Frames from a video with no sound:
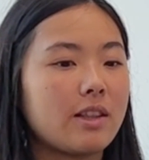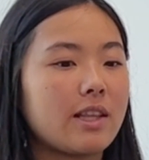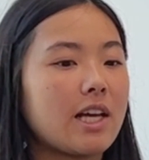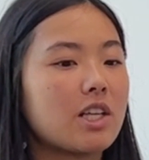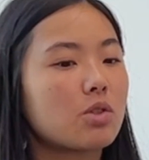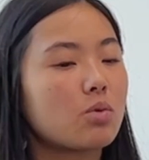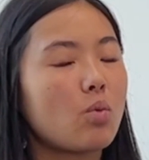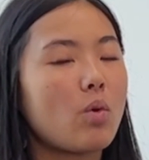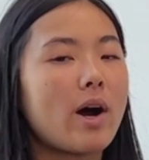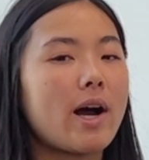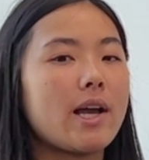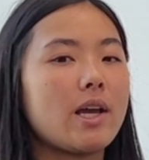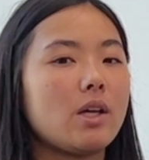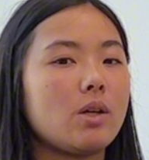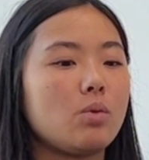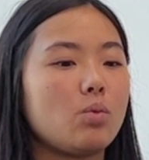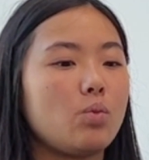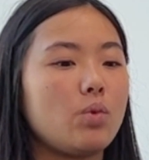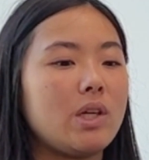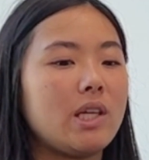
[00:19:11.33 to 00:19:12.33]
that's
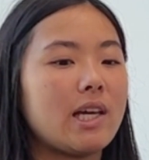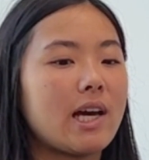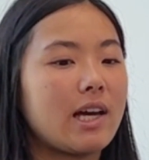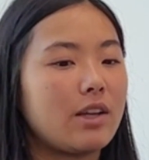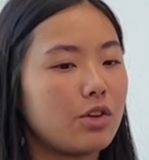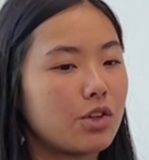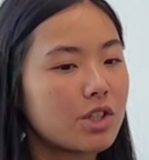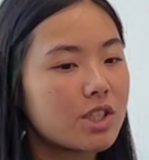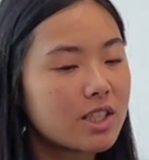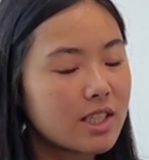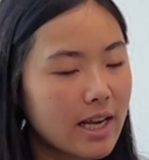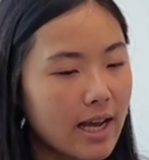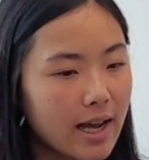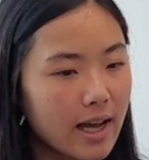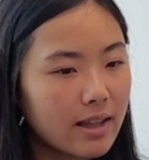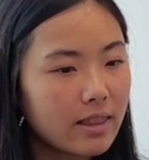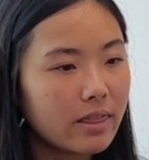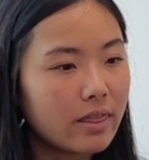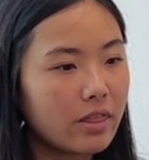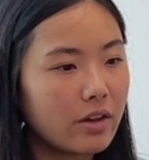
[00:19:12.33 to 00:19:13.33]
why we
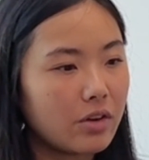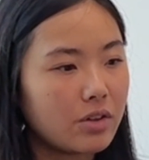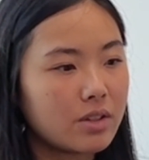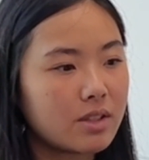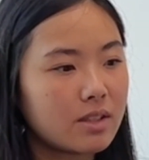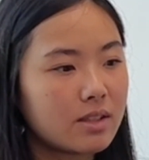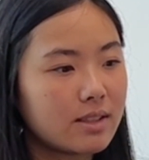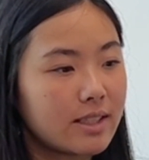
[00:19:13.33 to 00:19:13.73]
understand there's